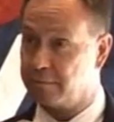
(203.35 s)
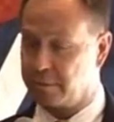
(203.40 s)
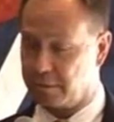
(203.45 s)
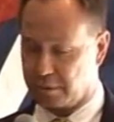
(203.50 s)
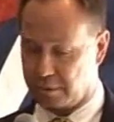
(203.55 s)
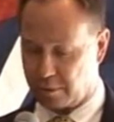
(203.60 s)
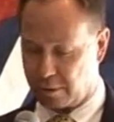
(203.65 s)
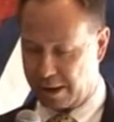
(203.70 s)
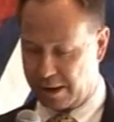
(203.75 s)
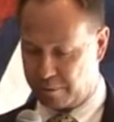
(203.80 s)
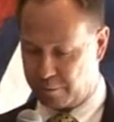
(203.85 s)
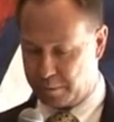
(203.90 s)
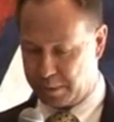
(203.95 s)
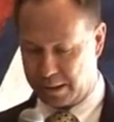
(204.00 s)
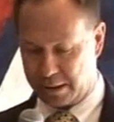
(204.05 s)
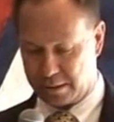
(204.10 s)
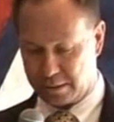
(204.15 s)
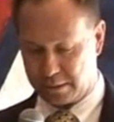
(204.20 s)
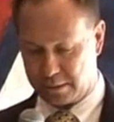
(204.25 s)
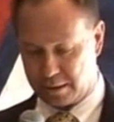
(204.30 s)
for craft
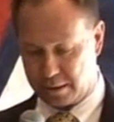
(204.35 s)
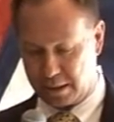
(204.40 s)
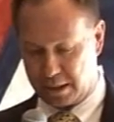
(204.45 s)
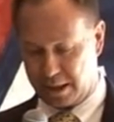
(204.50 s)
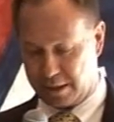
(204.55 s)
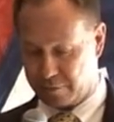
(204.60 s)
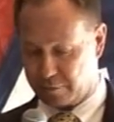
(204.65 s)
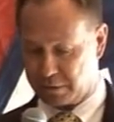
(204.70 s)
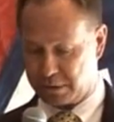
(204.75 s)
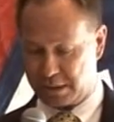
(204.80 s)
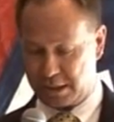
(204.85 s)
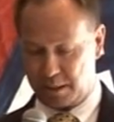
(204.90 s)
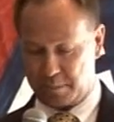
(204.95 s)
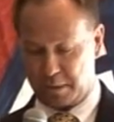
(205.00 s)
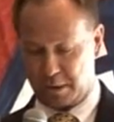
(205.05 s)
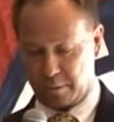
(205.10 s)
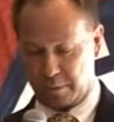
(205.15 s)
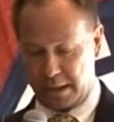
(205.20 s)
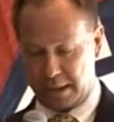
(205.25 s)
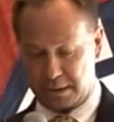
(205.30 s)
beer, and for
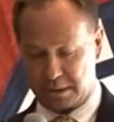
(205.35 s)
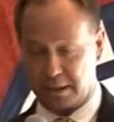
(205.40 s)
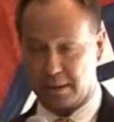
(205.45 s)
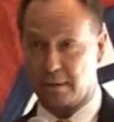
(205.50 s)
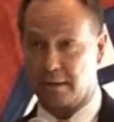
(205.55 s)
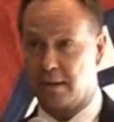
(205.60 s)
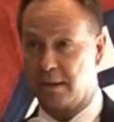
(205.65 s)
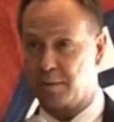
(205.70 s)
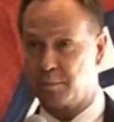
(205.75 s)
sailboat racing.